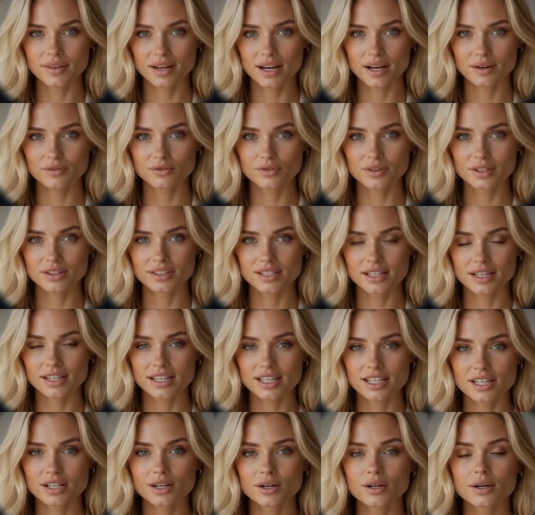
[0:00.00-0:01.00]
Everything
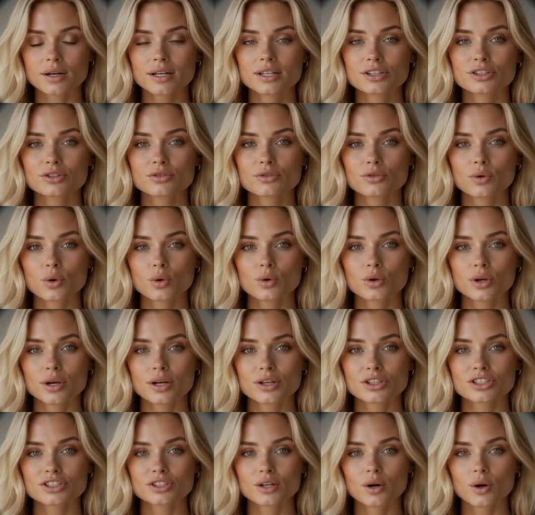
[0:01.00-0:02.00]
here is
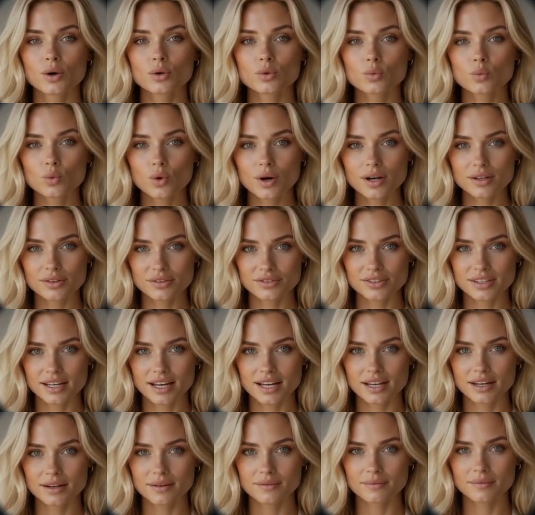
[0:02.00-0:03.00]
focused on one
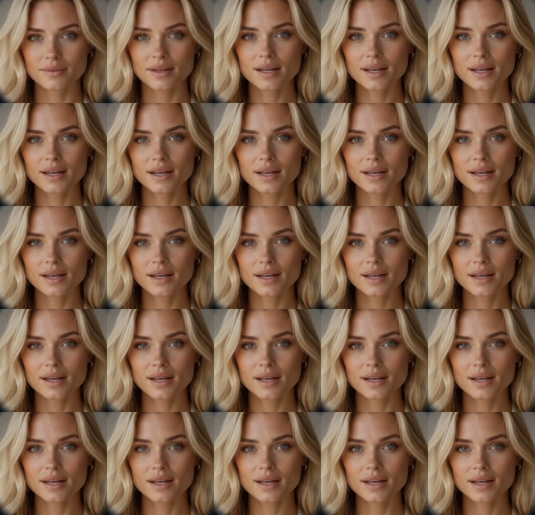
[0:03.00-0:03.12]
thing: